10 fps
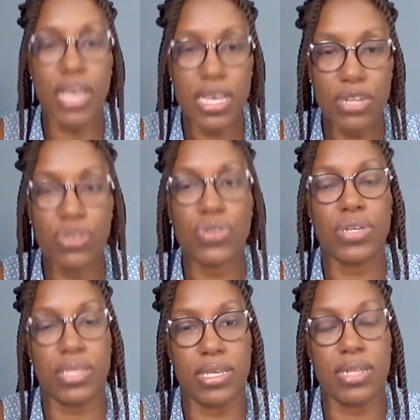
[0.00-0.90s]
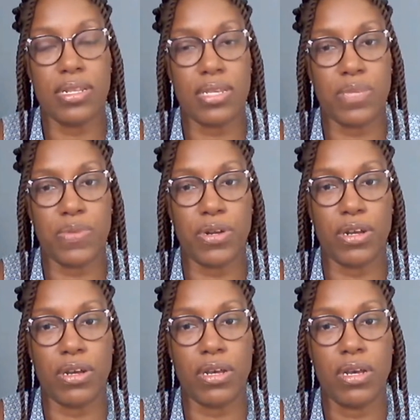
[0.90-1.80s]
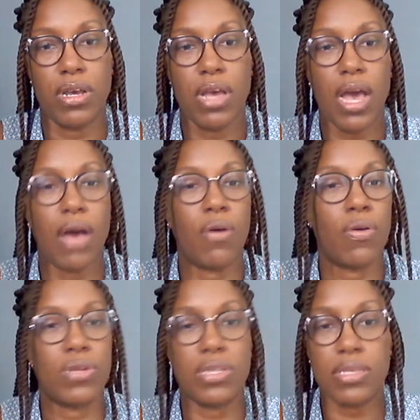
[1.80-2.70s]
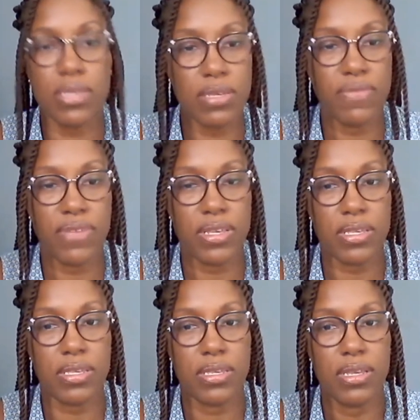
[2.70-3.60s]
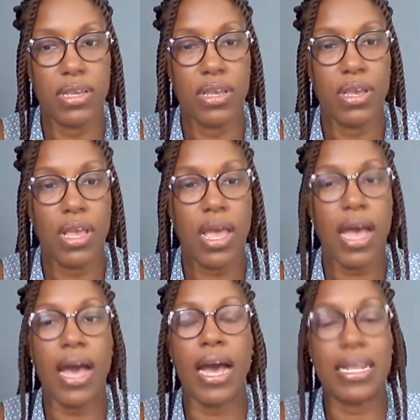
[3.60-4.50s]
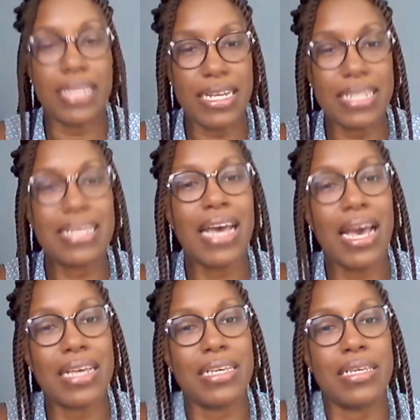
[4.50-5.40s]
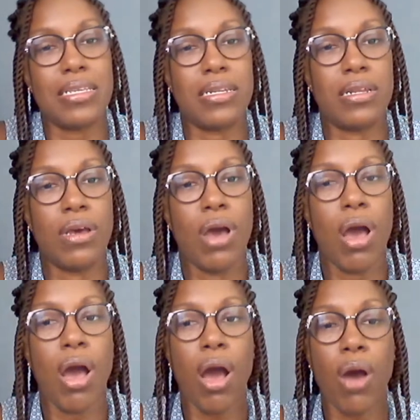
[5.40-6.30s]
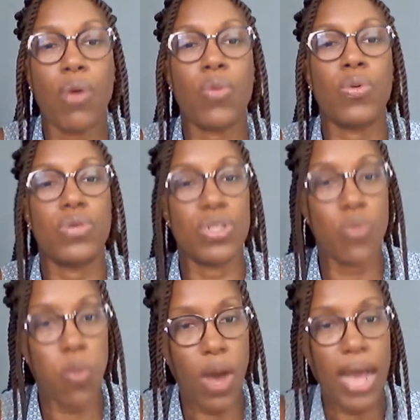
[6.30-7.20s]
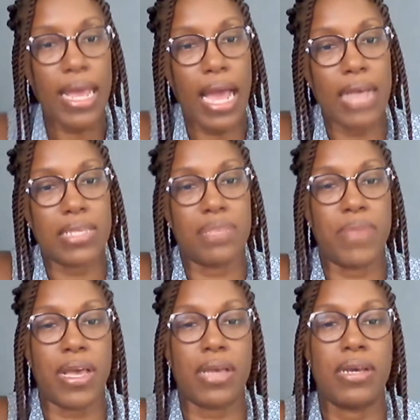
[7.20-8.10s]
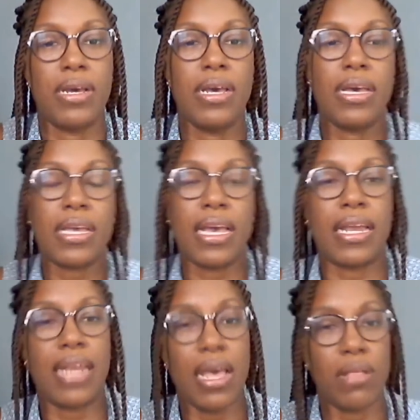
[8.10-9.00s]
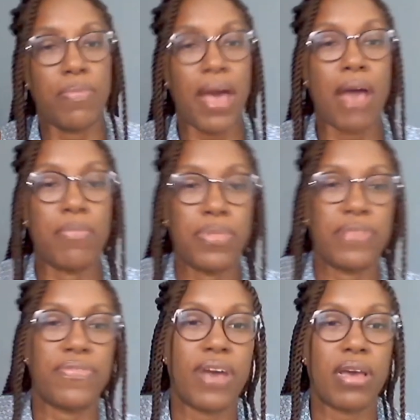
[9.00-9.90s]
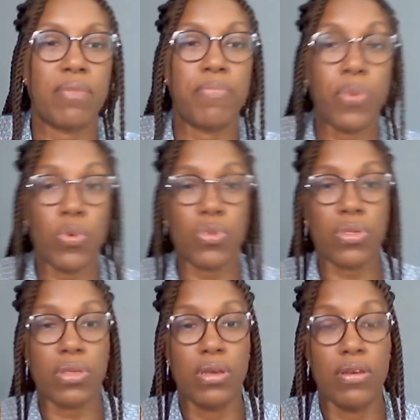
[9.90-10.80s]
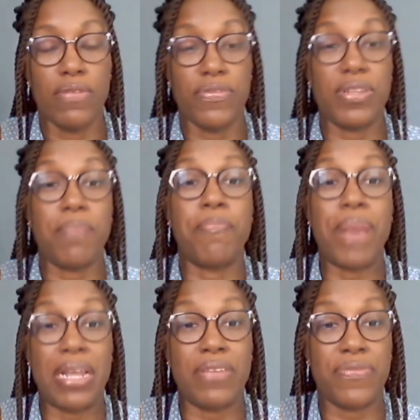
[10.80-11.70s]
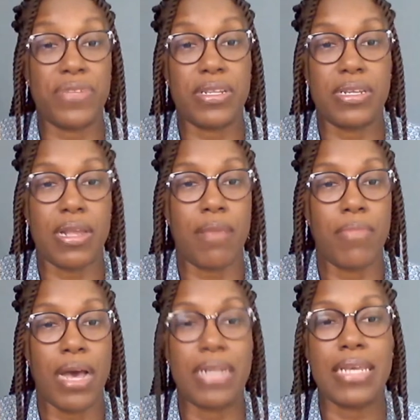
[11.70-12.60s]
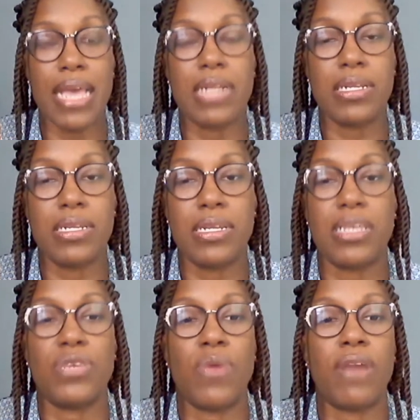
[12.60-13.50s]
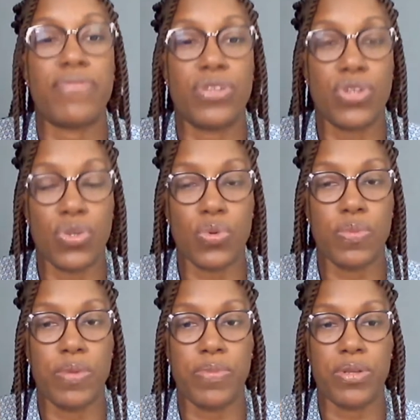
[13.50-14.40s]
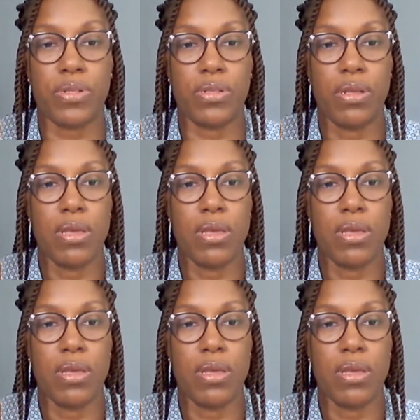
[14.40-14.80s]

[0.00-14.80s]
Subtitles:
interest in this product or this service, and then tie in how the Y aspect can help amplify both for the benefit to them. At the end of the day, you have to show people